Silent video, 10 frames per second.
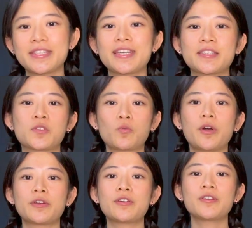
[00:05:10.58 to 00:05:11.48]
next
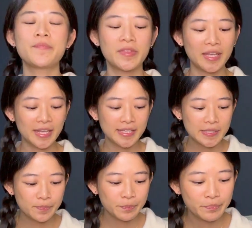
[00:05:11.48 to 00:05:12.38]
sweater
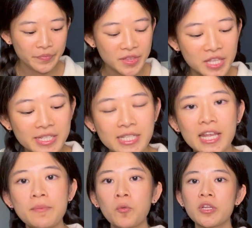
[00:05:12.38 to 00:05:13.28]
is the
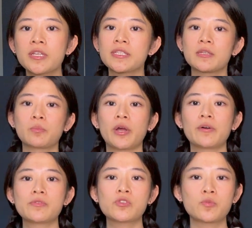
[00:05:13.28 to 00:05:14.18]
same one as the
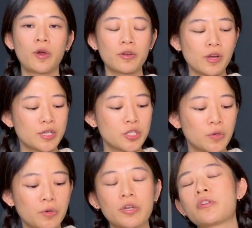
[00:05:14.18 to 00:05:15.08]
brown sweater I
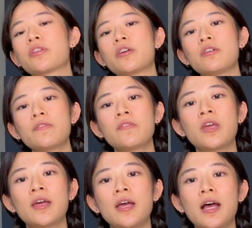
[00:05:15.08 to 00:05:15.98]
showed earlier,
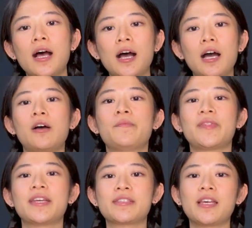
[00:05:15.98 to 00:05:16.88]

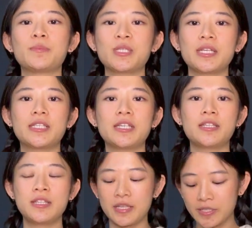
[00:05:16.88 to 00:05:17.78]
except it's
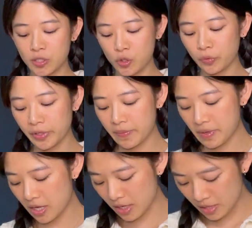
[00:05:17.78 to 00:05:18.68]
in this
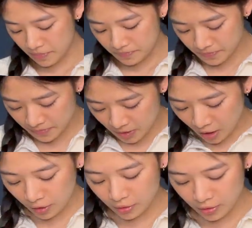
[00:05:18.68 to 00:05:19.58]
creamy
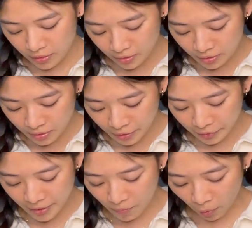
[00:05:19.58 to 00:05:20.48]
color,
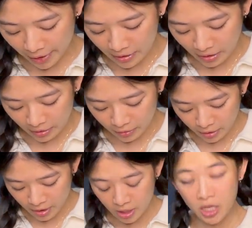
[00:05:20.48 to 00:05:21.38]
cream white
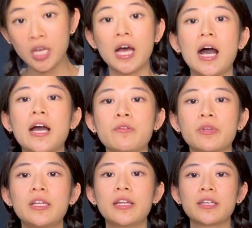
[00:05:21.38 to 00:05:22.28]
color. I
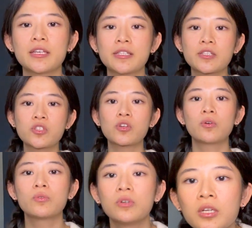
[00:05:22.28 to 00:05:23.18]
really like it.
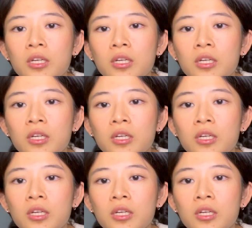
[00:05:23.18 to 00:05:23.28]
So